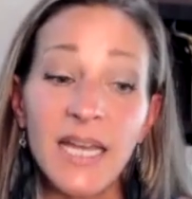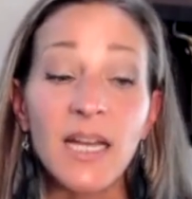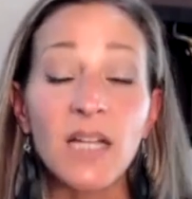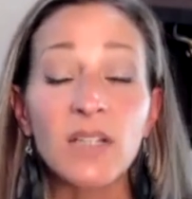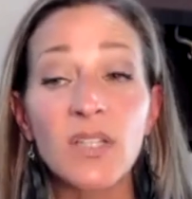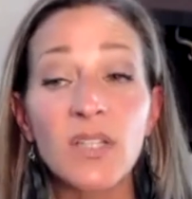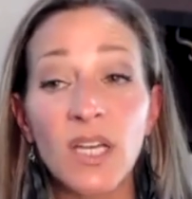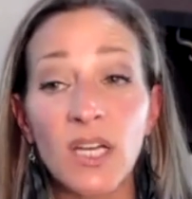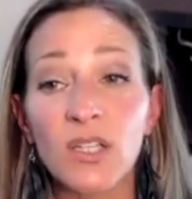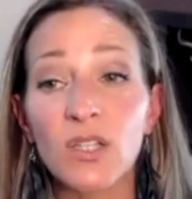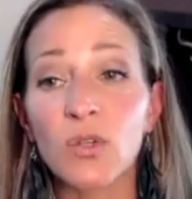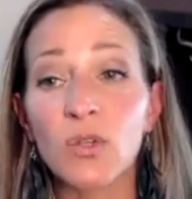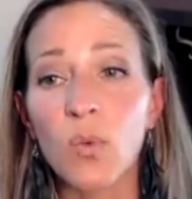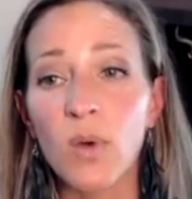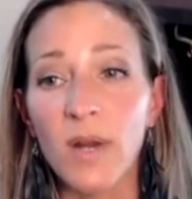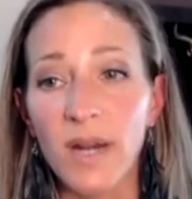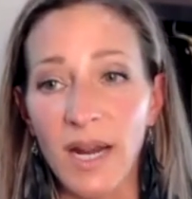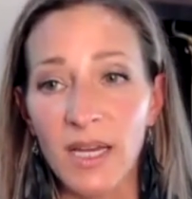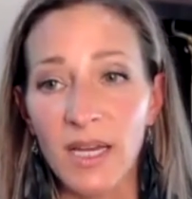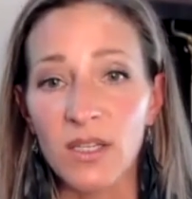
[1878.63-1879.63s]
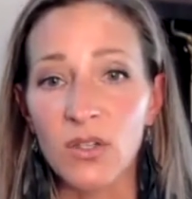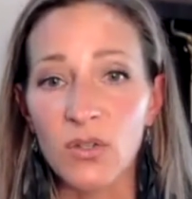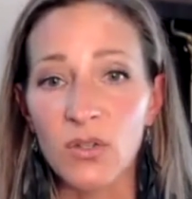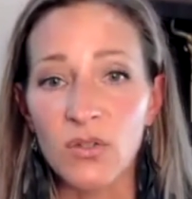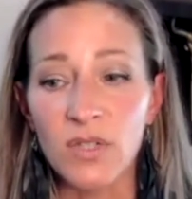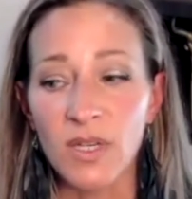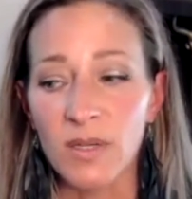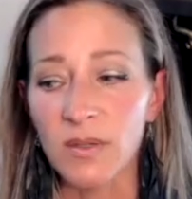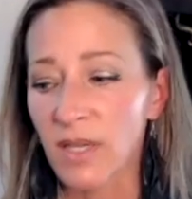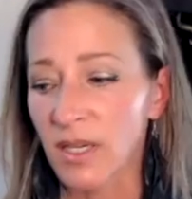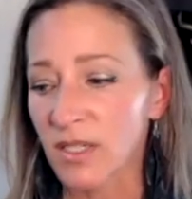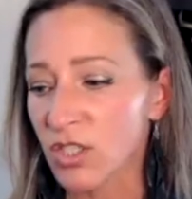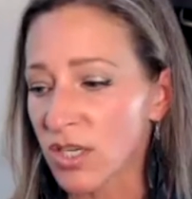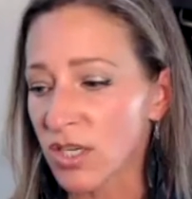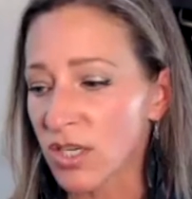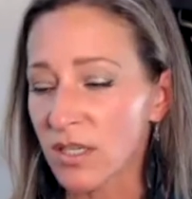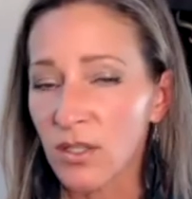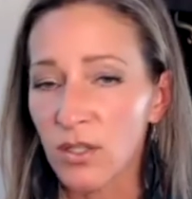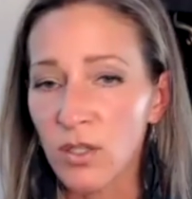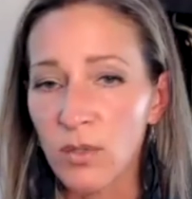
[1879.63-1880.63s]
And I'll tell you what I use. I
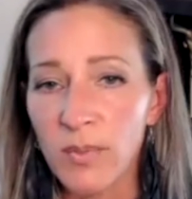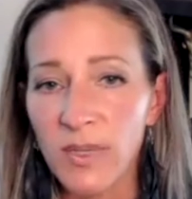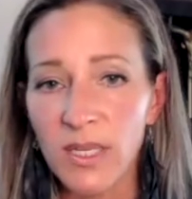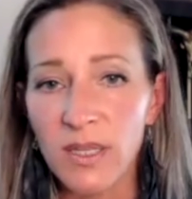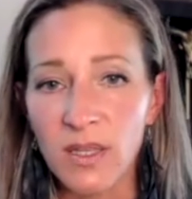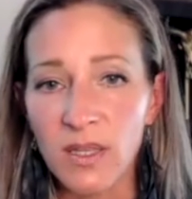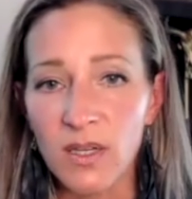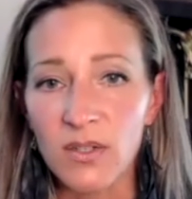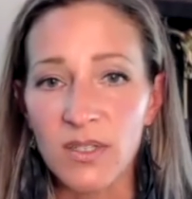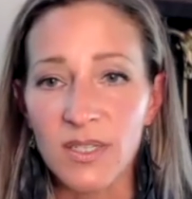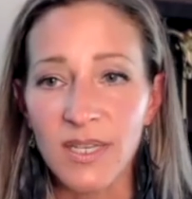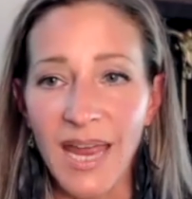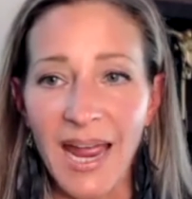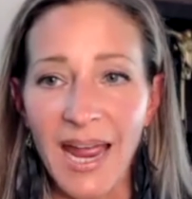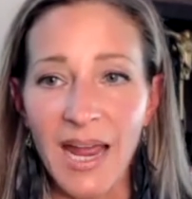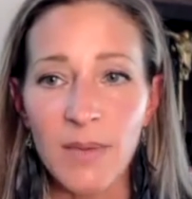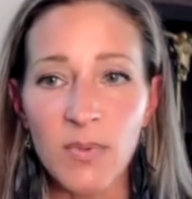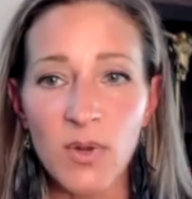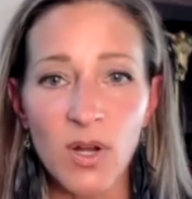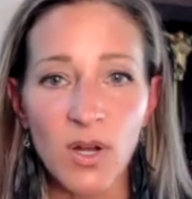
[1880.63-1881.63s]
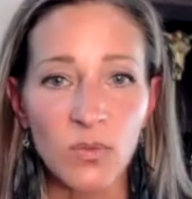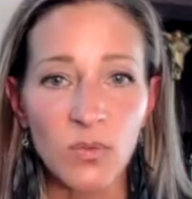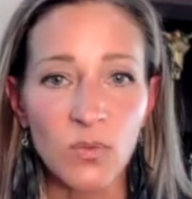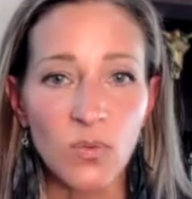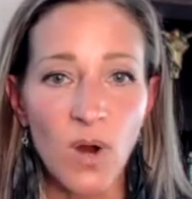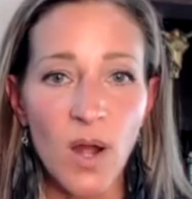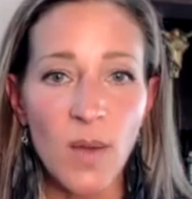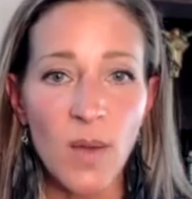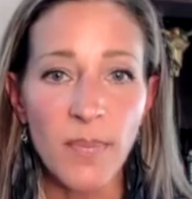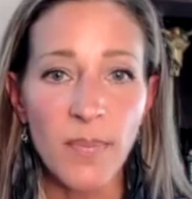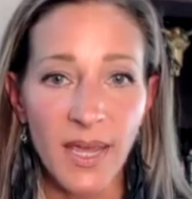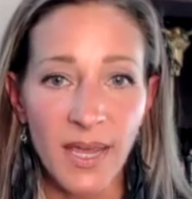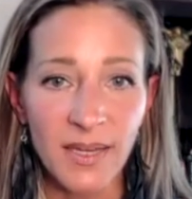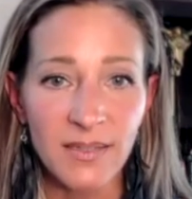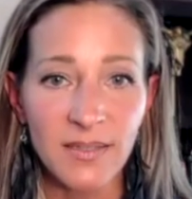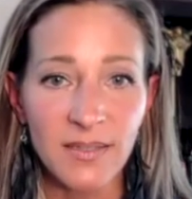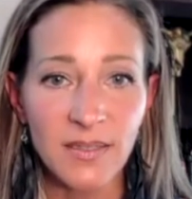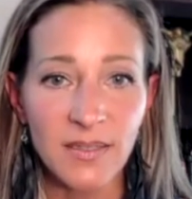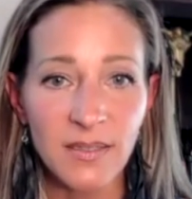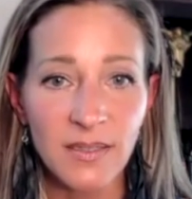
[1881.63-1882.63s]
cheat a little bit. There's an app called Raw
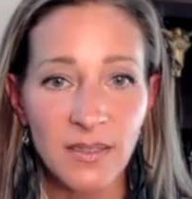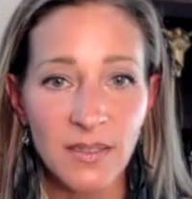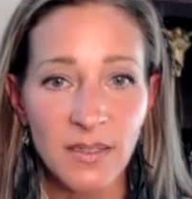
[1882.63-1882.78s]
Pet.